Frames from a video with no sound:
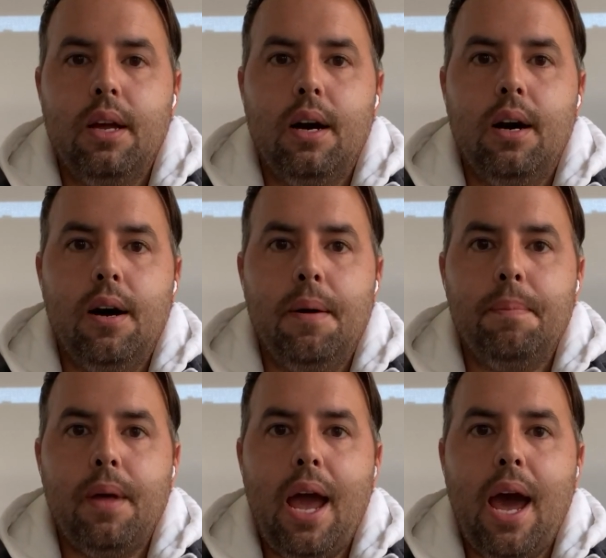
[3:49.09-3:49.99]

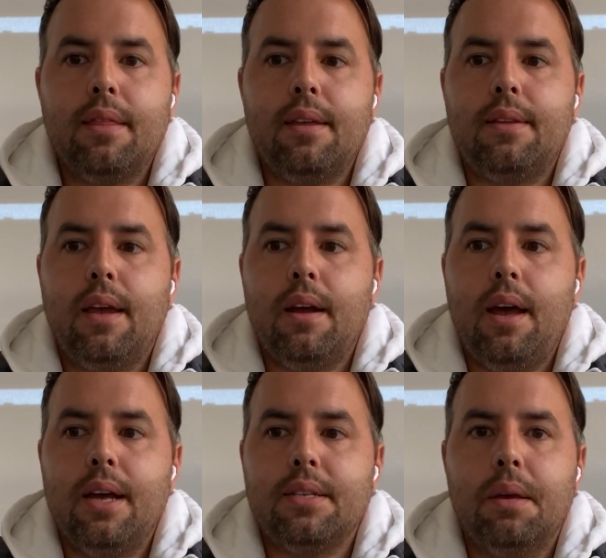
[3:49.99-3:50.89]
Um, athlete data
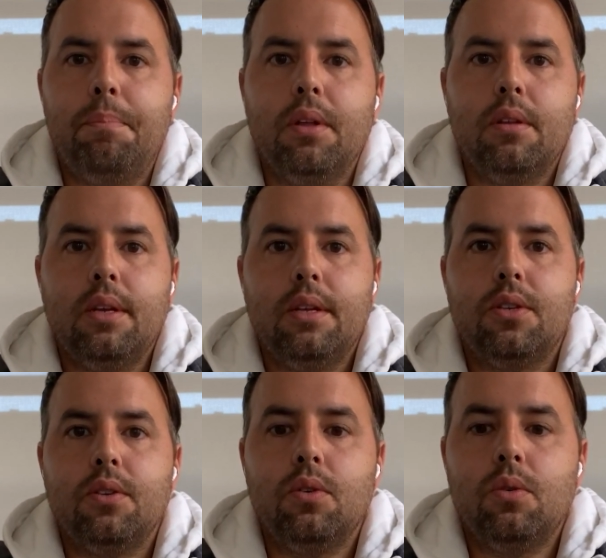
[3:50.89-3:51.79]
has the ability
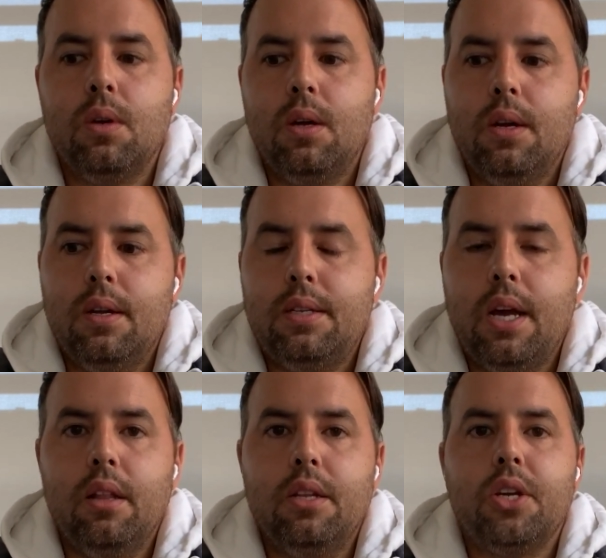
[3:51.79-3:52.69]
to
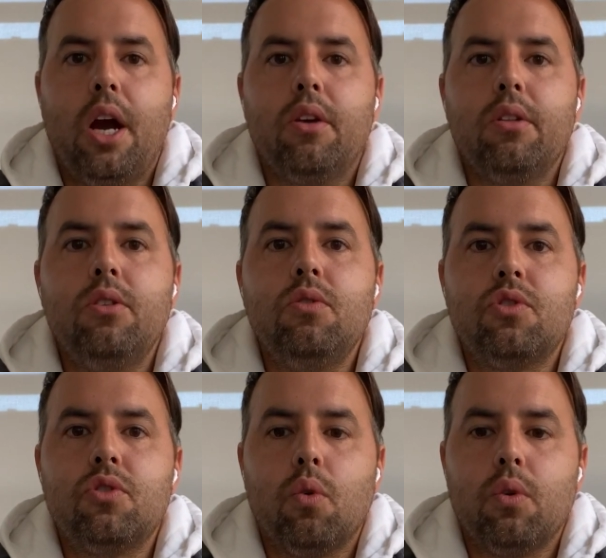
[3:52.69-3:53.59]
tell entirely new
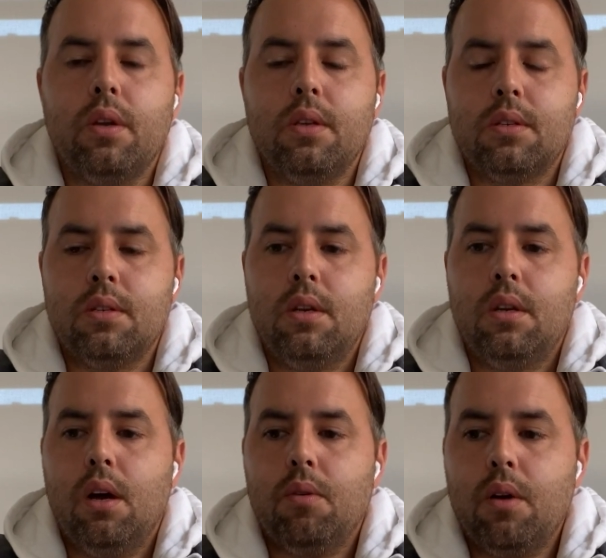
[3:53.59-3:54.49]
stories
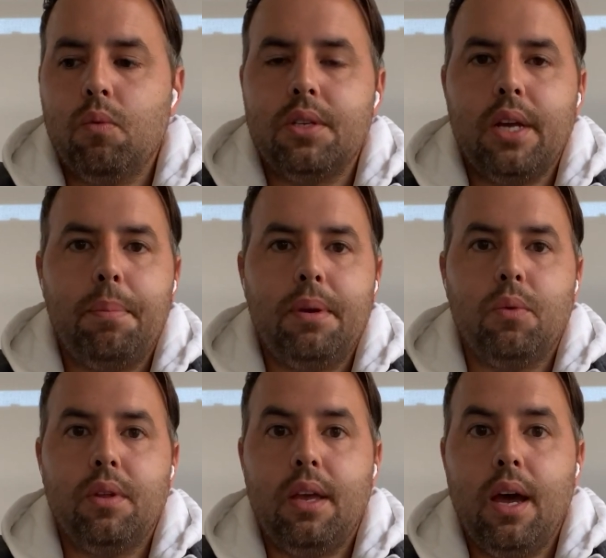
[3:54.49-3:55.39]
around what's happening
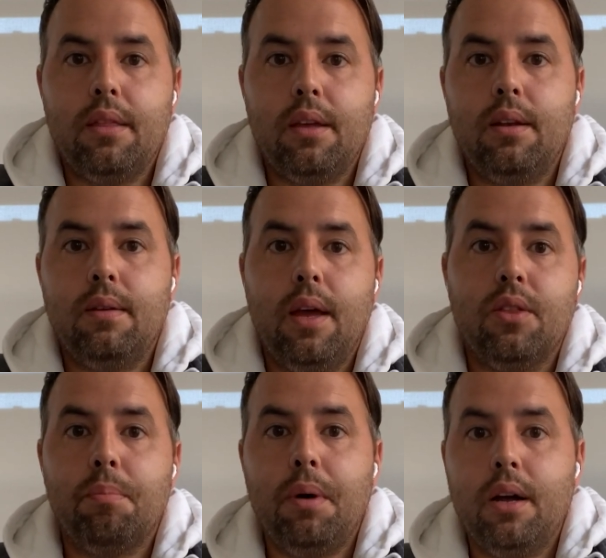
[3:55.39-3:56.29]
with the athlete and
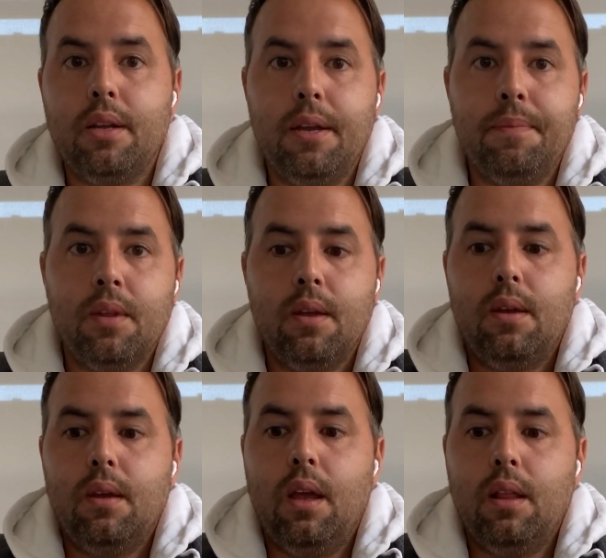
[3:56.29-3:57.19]
their body
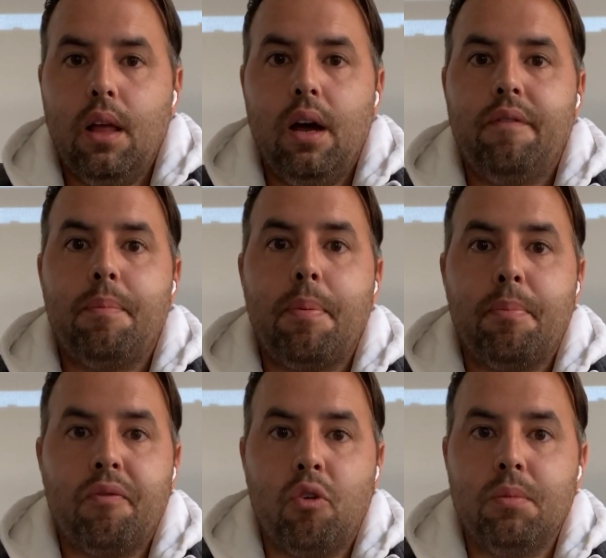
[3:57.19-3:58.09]
in live
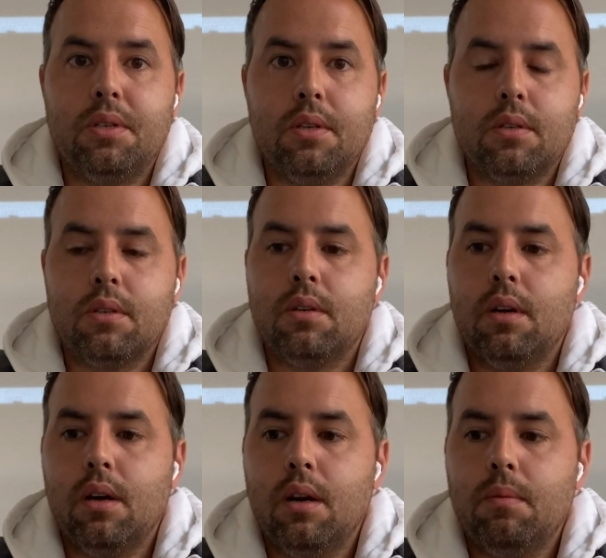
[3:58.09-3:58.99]
performances,
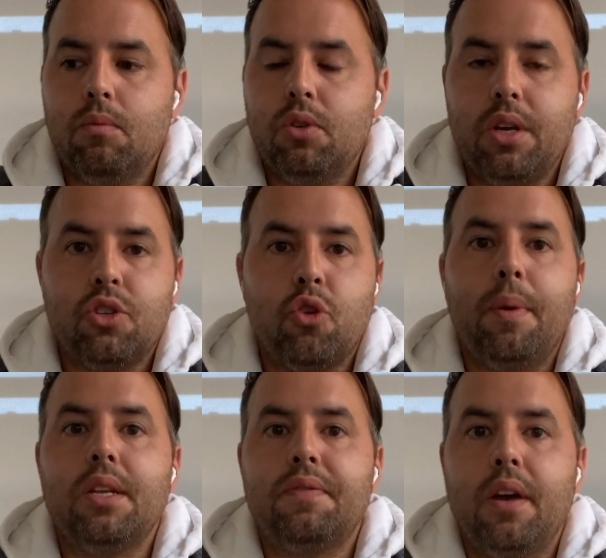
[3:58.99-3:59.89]
uh, which has
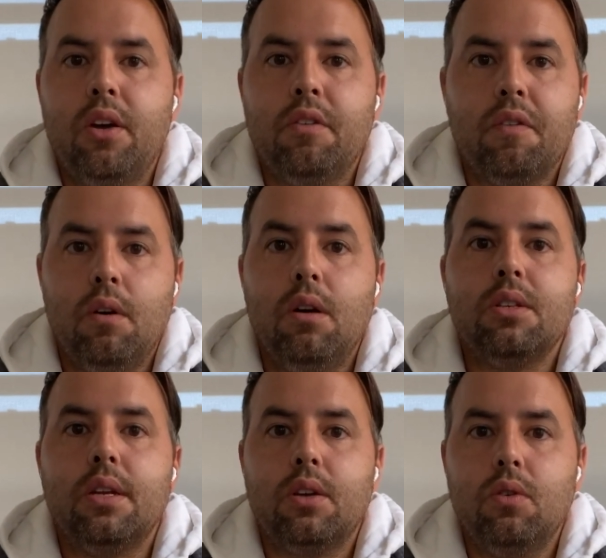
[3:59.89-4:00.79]
tremendous value for all
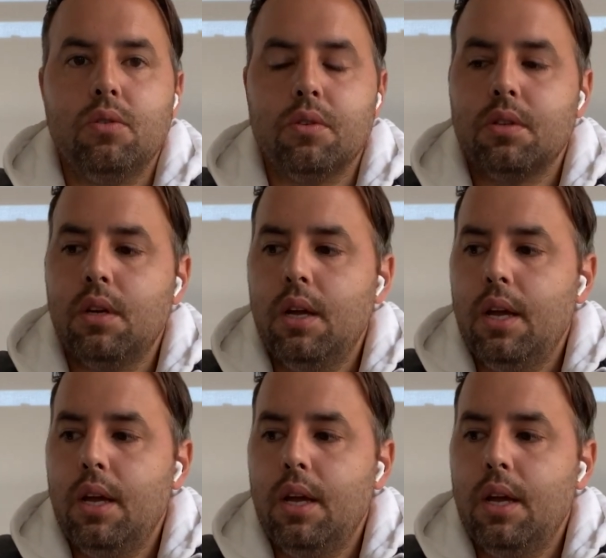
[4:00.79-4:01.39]
stakeholders.